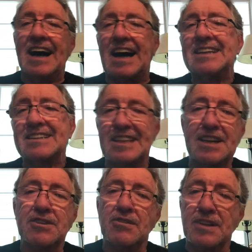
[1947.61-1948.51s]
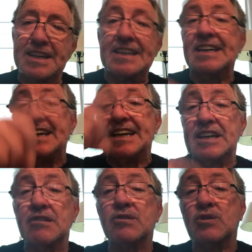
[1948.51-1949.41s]
I literally
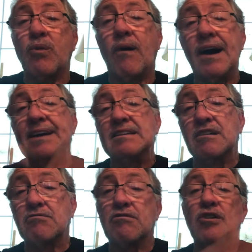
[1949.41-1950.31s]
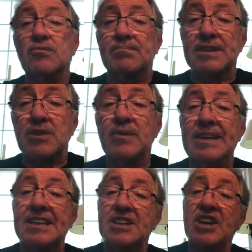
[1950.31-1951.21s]
intertwined the rope
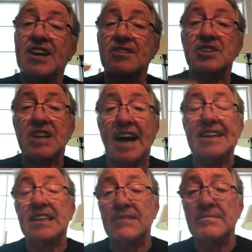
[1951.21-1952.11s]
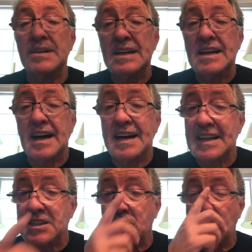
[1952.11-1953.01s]
between the chairs, tied them
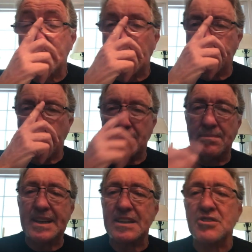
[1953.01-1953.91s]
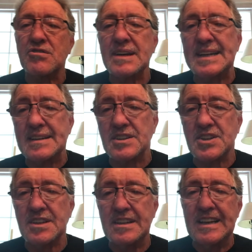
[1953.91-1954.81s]
to a couple of big trees